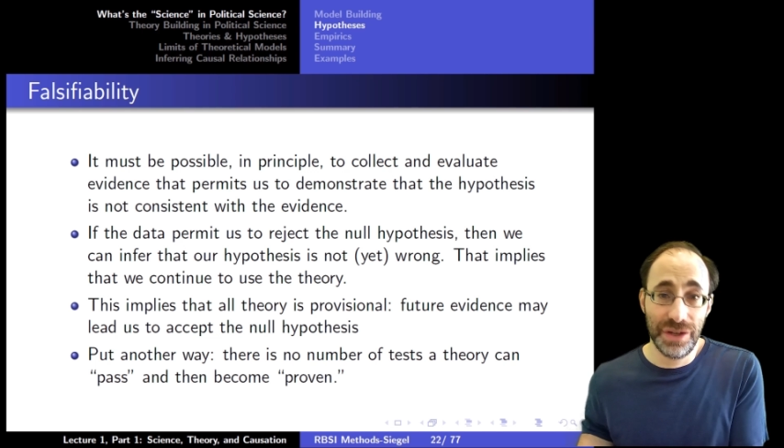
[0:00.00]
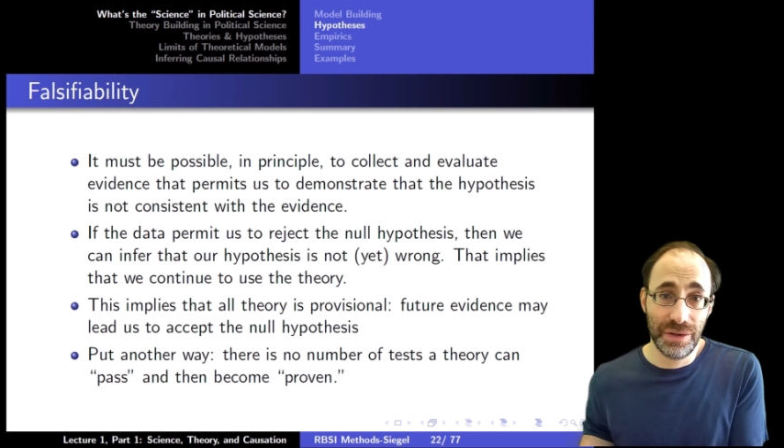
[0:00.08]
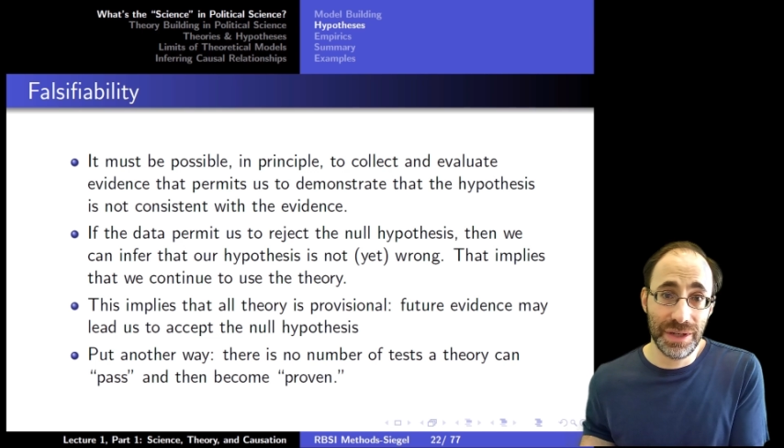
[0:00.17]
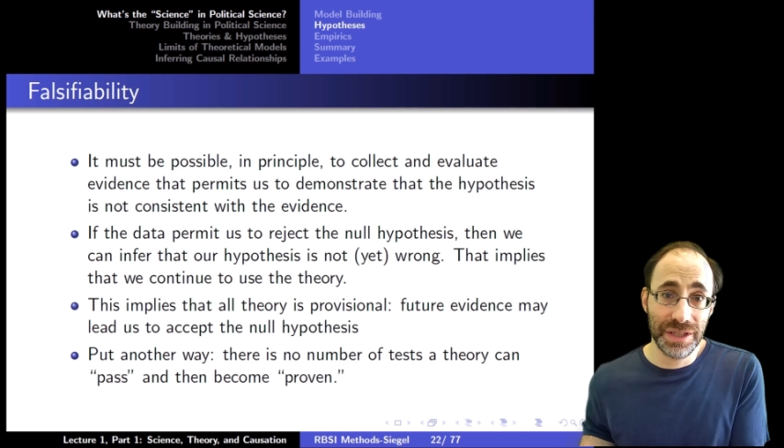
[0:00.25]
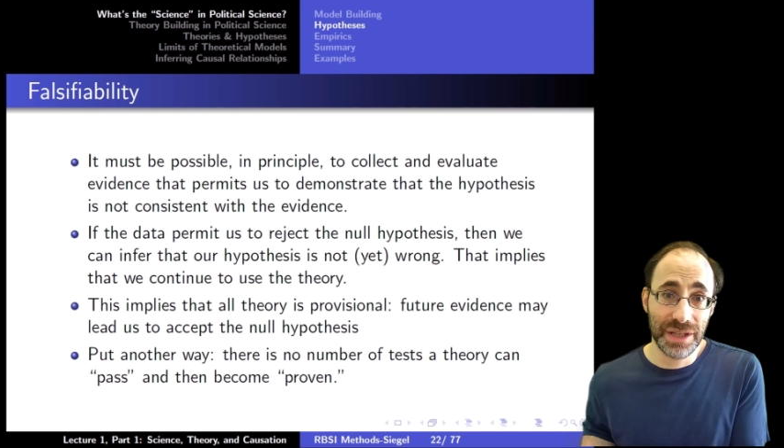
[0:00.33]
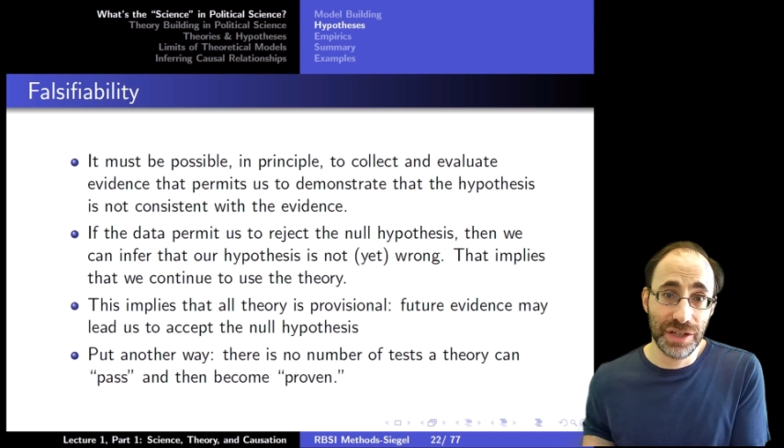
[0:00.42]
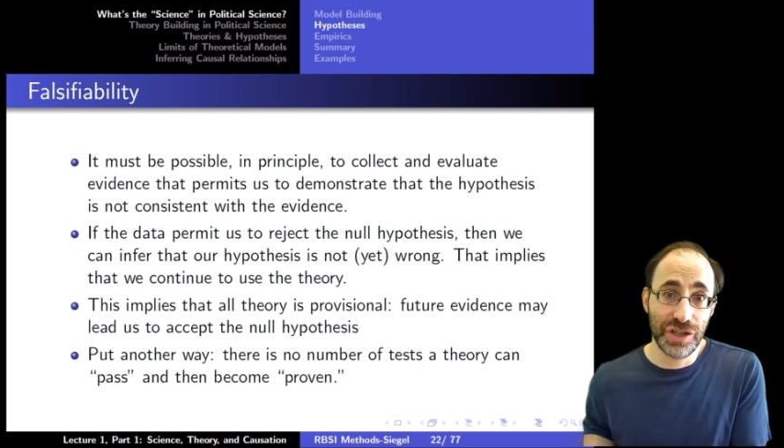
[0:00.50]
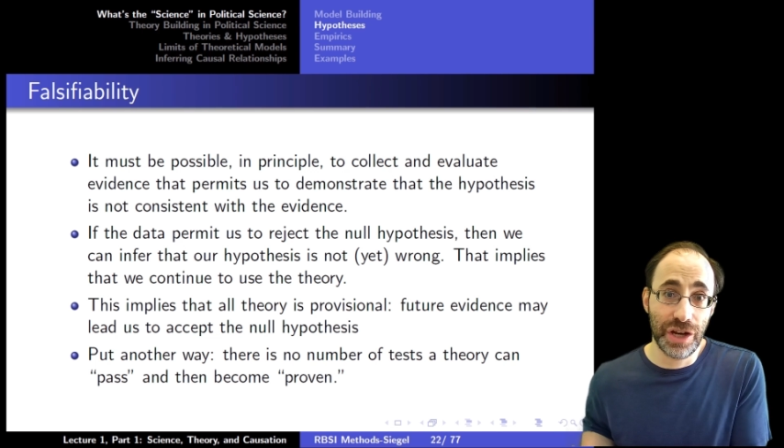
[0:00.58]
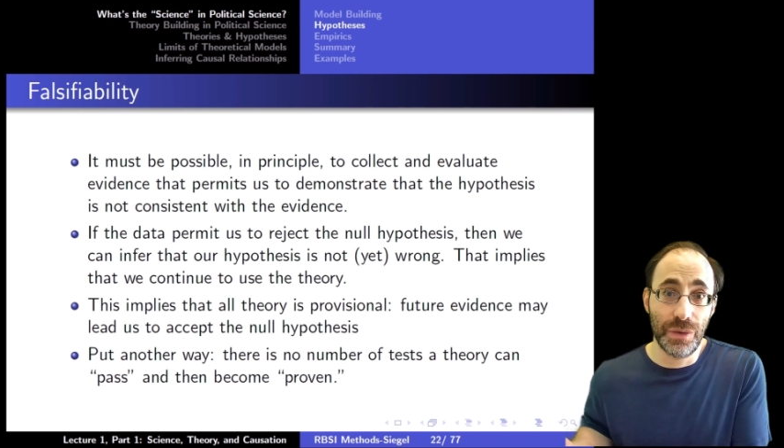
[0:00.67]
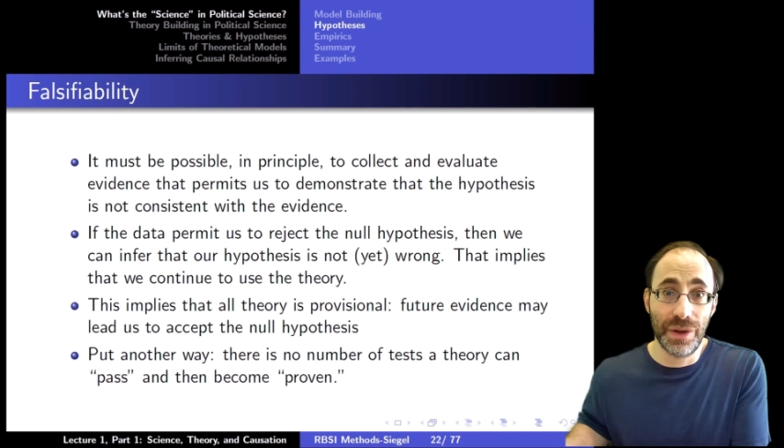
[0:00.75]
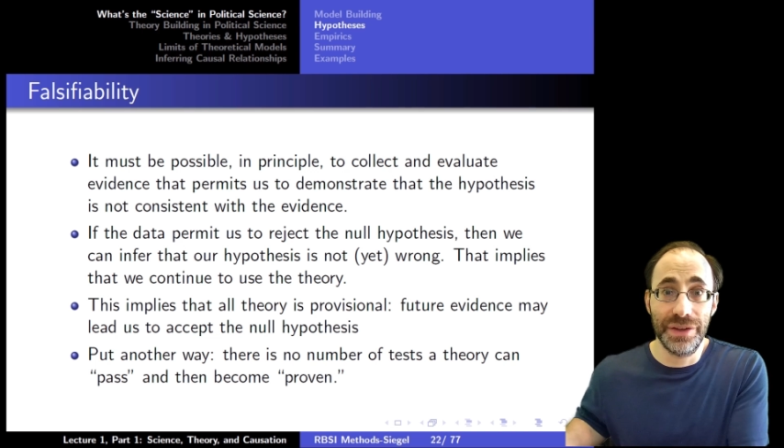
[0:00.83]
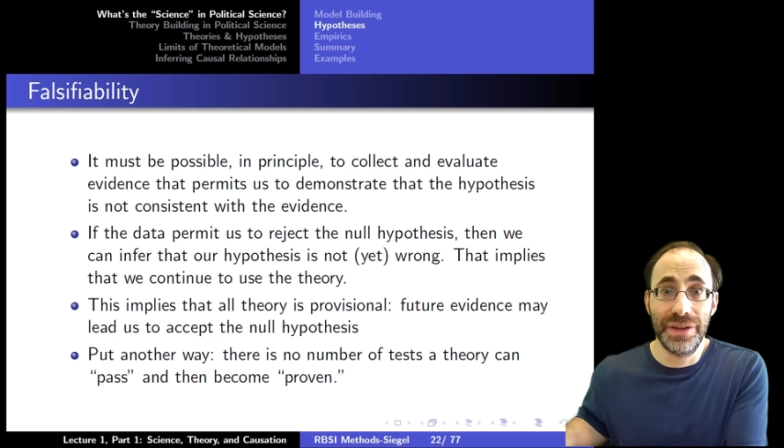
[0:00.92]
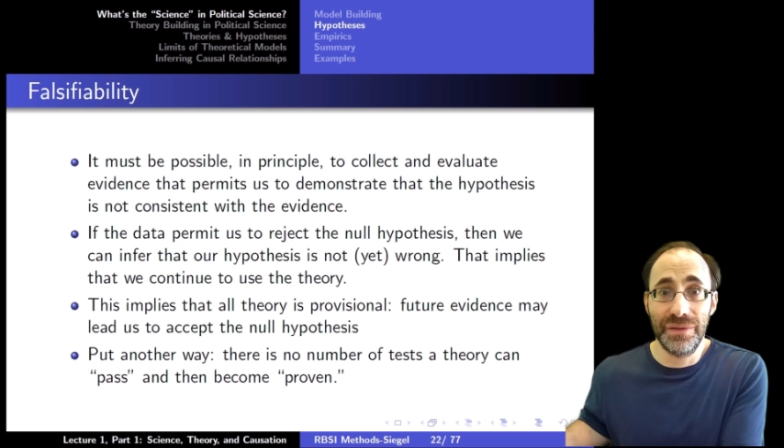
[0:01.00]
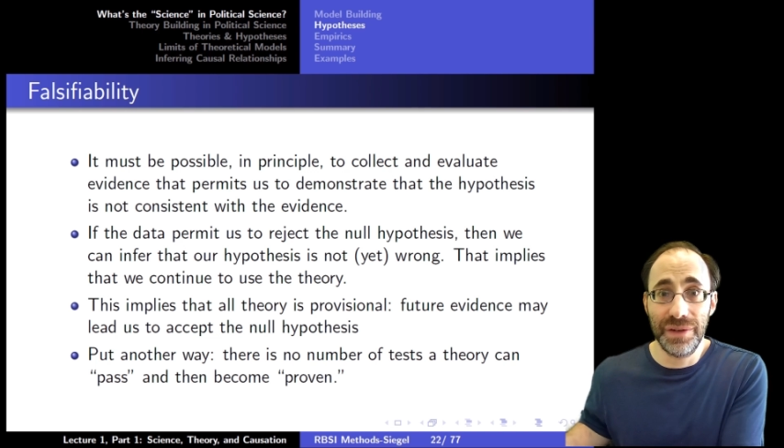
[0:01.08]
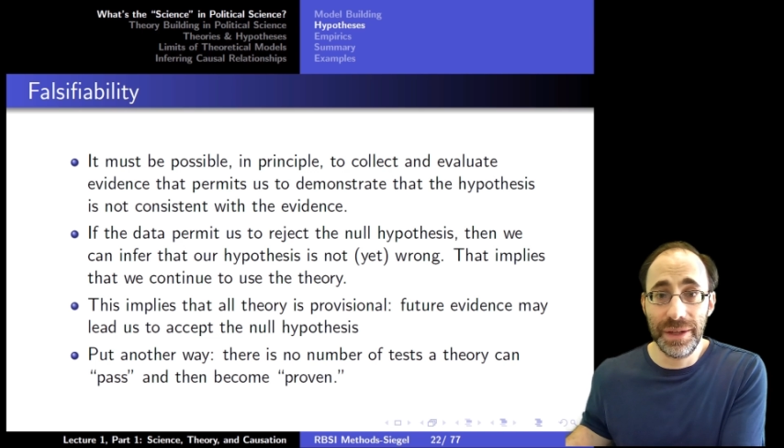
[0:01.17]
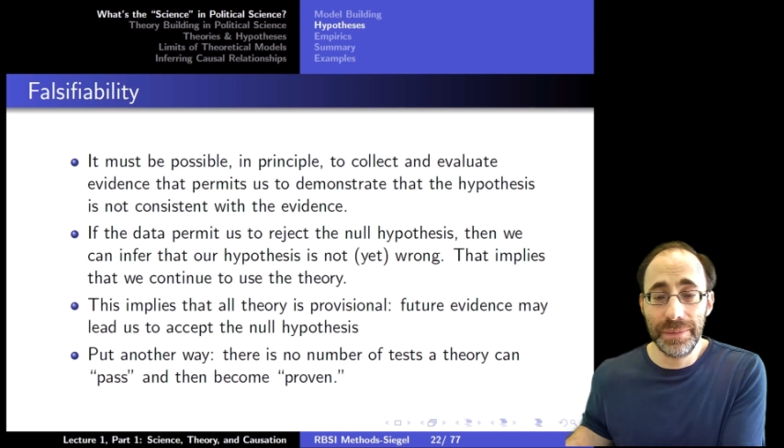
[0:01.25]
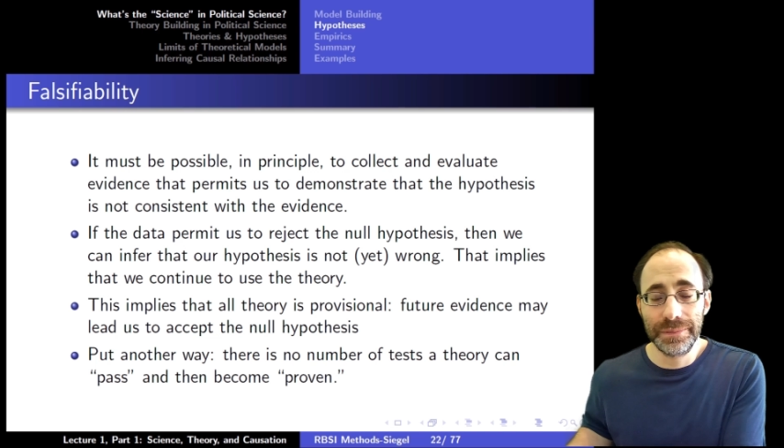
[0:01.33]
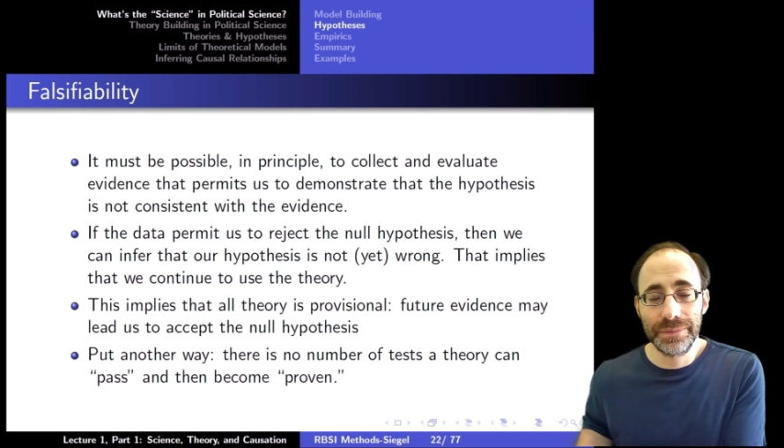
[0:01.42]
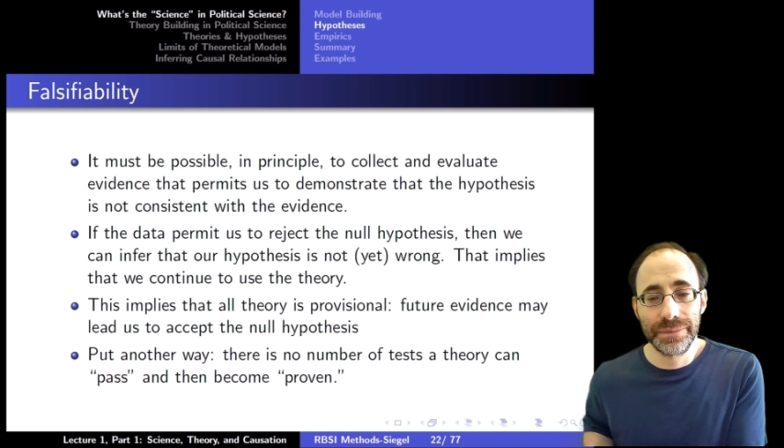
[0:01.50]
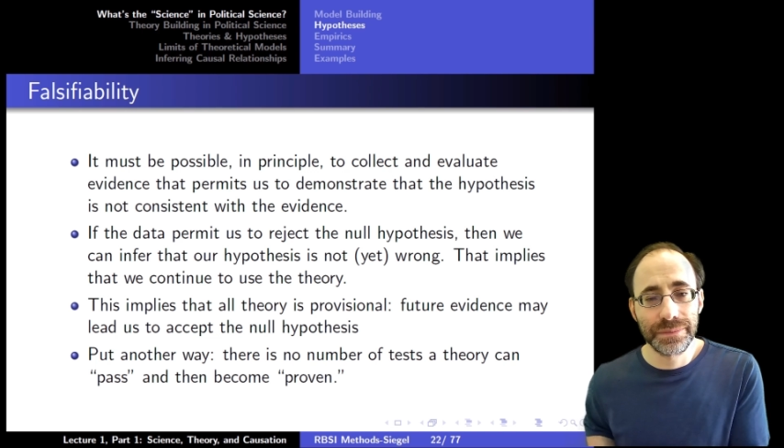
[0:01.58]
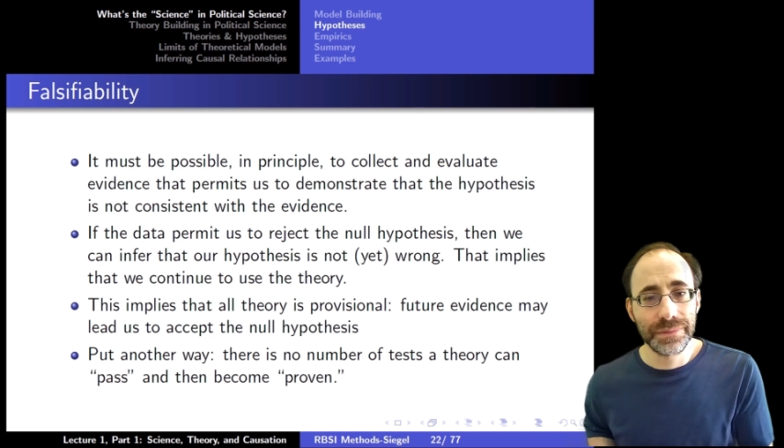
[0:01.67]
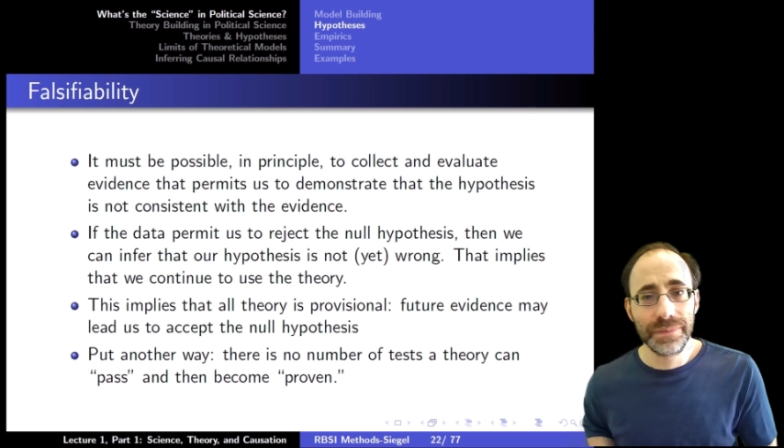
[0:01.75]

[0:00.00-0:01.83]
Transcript: theories like general relativity.